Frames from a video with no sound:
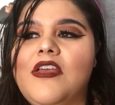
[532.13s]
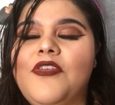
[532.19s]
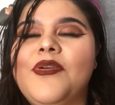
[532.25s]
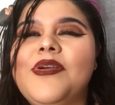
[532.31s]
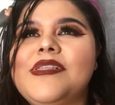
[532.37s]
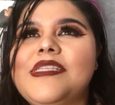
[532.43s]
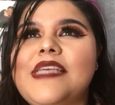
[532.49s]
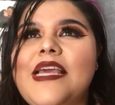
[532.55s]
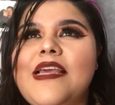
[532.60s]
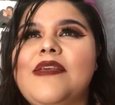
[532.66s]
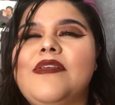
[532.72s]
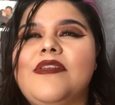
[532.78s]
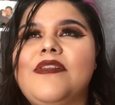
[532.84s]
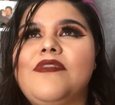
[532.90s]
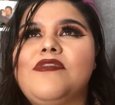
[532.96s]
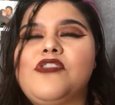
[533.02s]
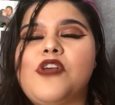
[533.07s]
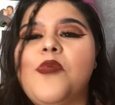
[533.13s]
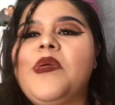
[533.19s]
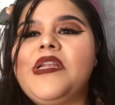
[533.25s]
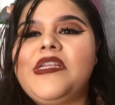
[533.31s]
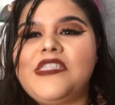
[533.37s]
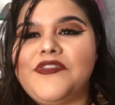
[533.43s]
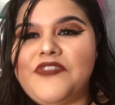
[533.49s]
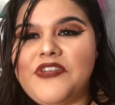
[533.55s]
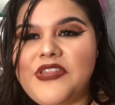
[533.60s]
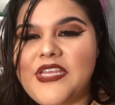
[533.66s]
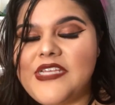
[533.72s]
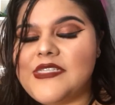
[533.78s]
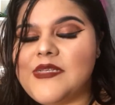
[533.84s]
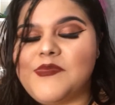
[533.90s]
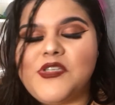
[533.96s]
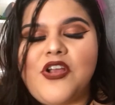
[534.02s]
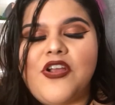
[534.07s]
could say so many different things.
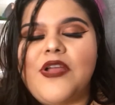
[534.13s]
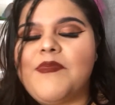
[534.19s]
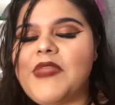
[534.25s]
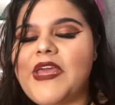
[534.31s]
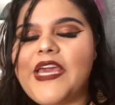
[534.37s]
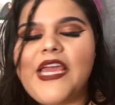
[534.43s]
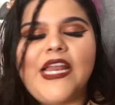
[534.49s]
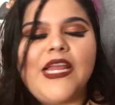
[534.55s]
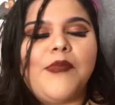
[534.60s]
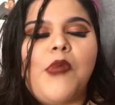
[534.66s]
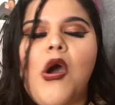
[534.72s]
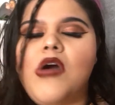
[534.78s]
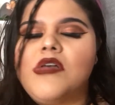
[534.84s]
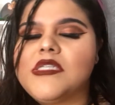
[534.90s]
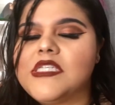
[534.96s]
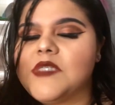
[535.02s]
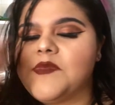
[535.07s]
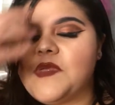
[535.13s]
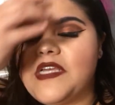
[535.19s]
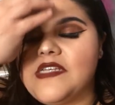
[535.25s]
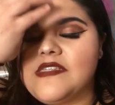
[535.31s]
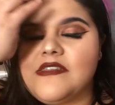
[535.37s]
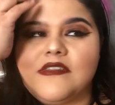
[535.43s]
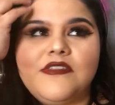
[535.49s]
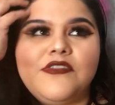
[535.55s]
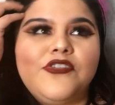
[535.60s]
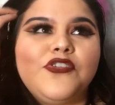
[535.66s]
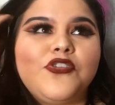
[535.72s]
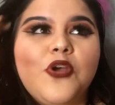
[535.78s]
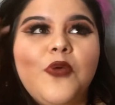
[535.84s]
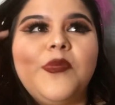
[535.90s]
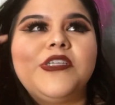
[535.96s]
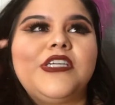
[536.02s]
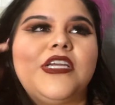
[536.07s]
I'm sorry, I'm like hitting pauses because there's
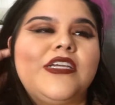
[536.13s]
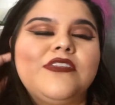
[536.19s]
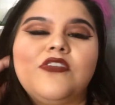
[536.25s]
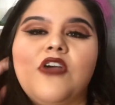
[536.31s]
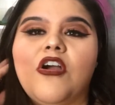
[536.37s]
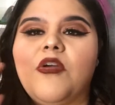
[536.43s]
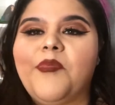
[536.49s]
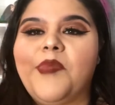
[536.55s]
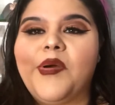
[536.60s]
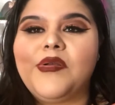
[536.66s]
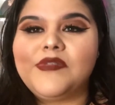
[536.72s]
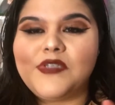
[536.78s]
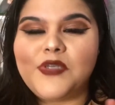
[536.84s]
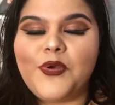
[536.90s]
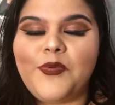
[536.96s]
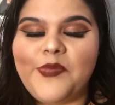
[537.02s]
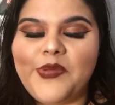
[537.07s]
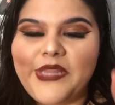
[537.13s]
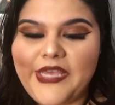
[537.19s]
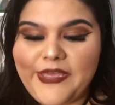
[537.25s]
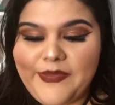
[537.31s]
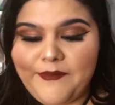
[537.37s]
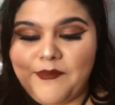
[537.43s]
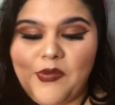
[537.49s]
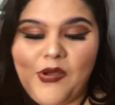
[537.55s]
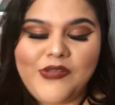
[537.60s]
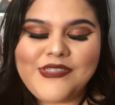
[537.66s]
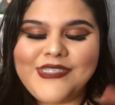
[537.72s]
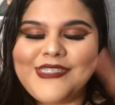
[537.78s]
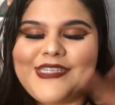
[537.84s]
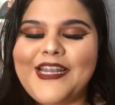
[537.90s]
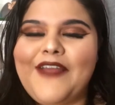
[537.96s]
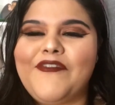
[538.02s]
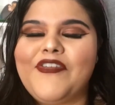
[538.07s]
so much I could talk about and so on, but like
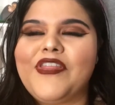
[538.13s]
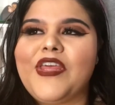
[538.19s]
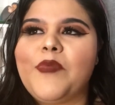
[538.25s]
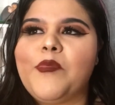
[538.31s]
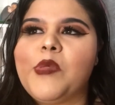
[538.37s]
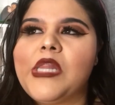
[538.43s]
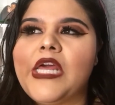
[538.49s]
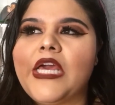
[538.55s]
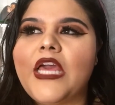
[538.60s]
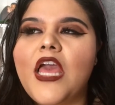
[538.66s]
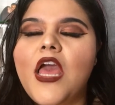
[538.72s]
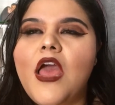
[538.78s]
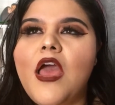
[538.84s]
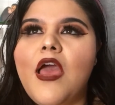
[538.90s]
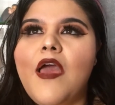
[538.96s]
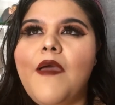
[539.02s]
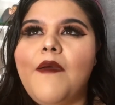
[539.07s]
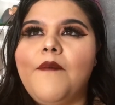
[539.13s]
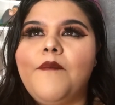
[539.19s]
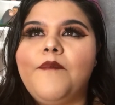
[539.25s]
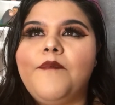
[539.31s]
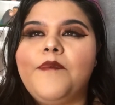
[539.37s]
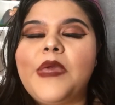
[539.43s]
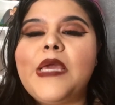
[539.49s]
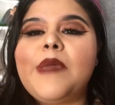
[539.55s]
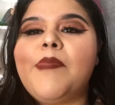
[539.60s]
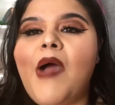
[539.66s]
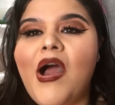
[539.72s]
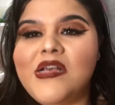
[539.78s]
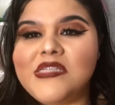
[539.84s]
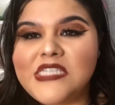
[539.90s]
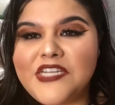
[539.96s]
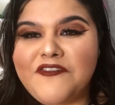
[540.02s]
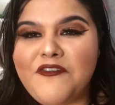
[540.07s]
pauses and everything. But like being
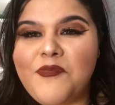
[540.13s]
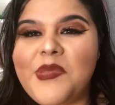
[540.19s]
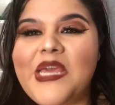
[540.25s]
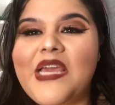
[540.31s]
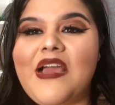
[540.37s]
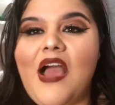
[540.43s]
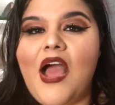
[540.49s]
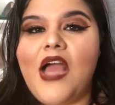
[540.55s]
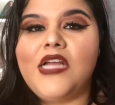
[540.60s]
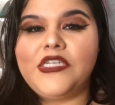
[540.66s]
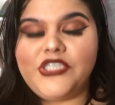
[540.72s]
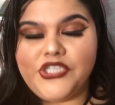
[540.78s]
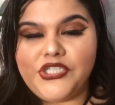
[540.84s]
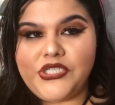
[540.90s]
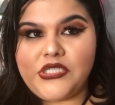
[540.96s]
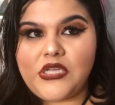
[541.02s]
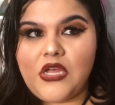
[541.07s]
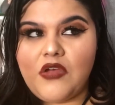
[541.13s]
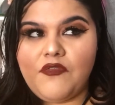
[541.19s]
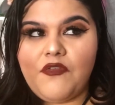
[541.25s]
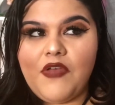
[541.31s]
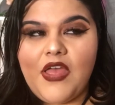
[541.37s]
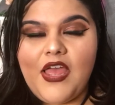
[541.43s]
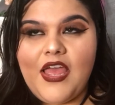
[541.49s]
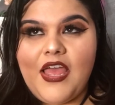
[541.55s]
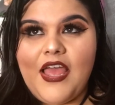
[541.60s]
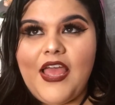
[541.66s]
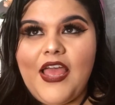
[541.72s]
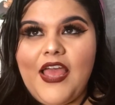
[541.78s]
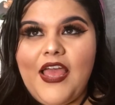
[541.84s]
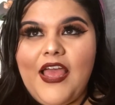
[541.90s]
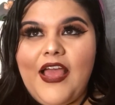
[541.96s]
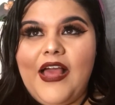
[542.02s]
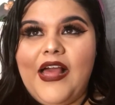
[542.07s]
positive and being kind to yourself.
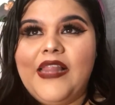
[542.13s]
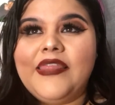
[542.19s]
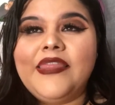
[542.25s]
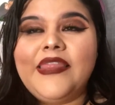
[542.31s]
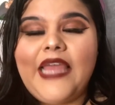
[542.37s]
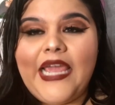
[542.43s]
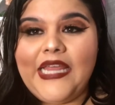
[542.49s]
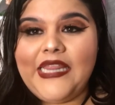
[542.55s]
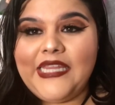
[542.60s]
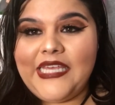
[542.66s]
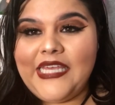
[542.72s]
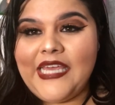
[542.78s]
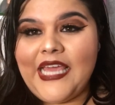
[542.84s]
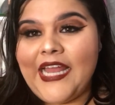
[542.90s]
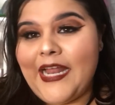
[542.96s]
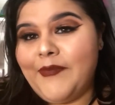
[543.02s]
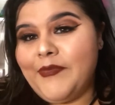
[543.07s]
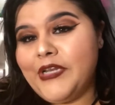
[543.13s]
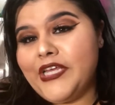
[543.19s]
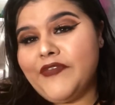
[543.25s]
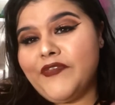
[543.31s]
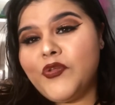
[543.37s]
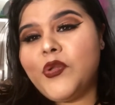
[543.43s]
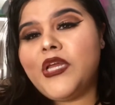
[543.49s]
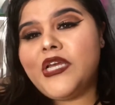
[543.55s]
Lately, and I'm going to give you an